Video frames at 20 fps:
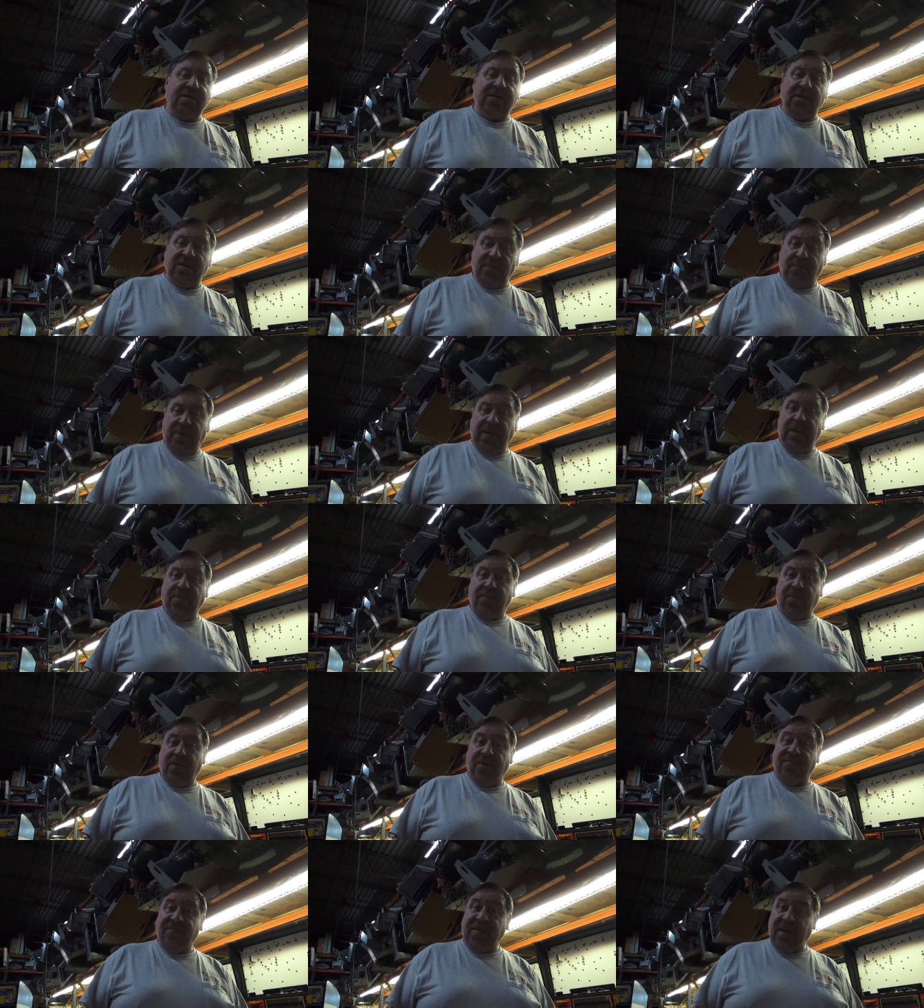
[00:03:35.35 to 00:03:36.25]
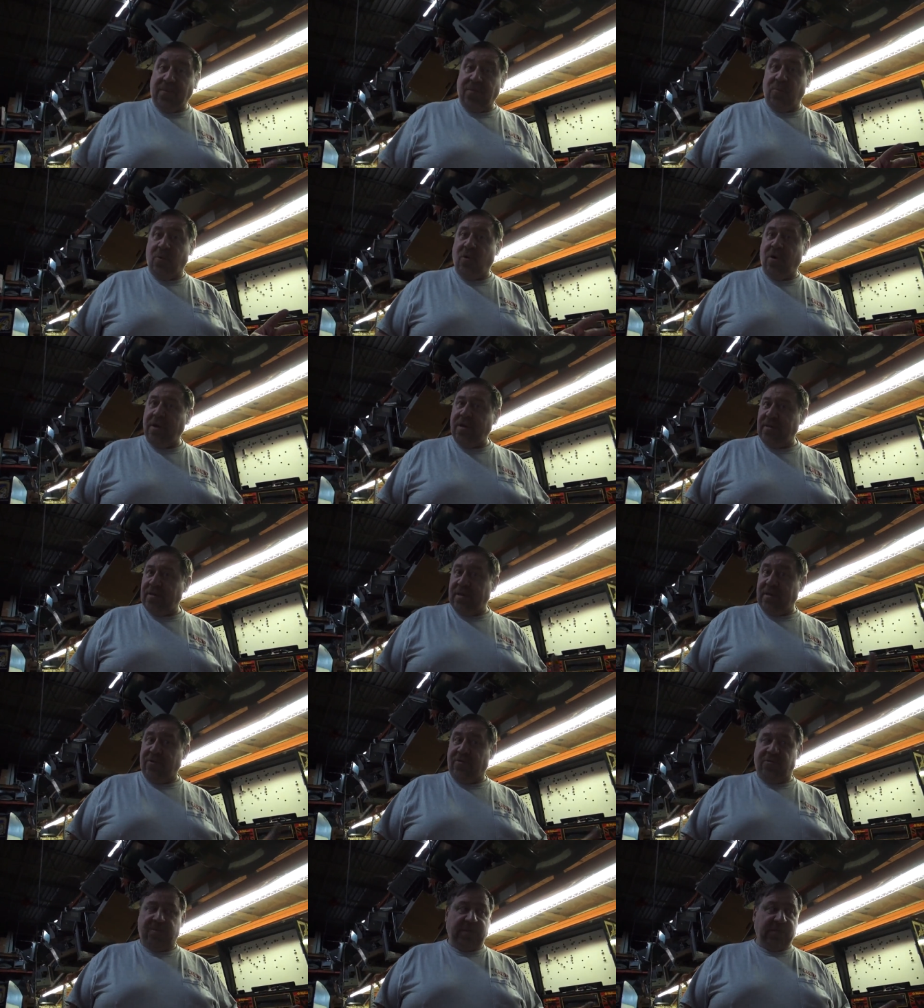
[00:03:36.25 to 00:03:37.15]
to the people, if they bought the,
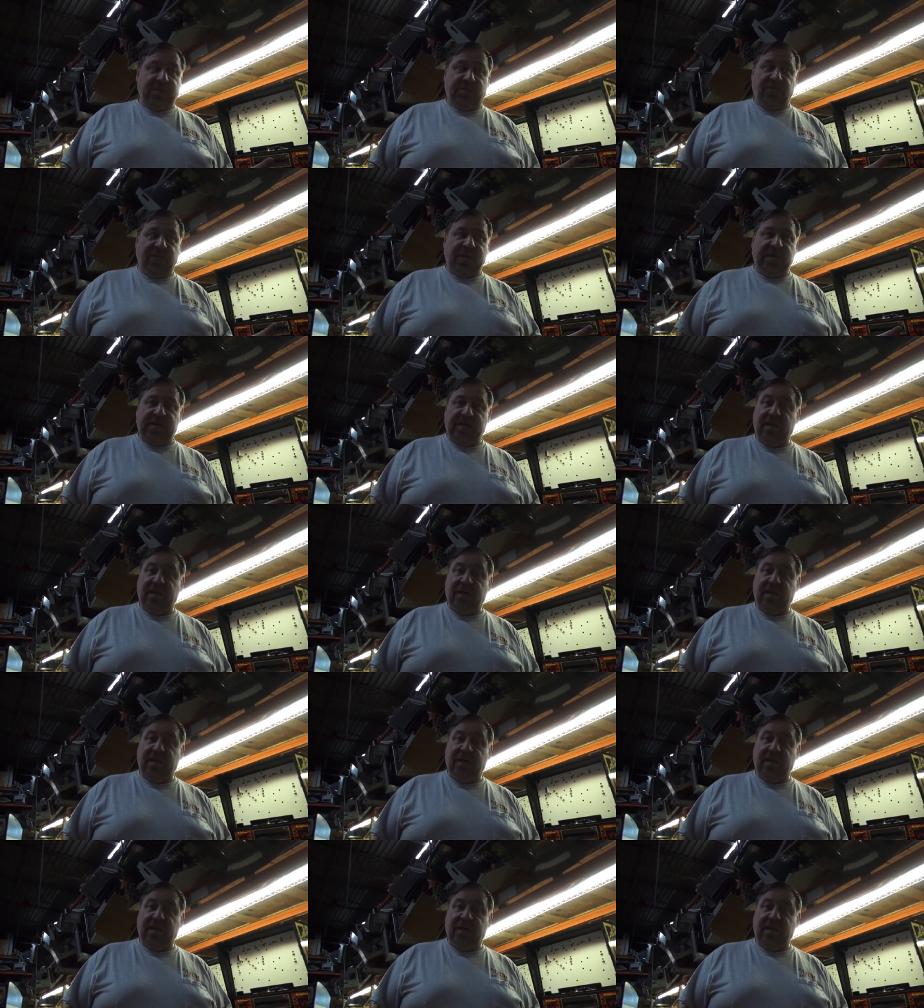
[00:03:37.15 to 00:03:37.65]
this great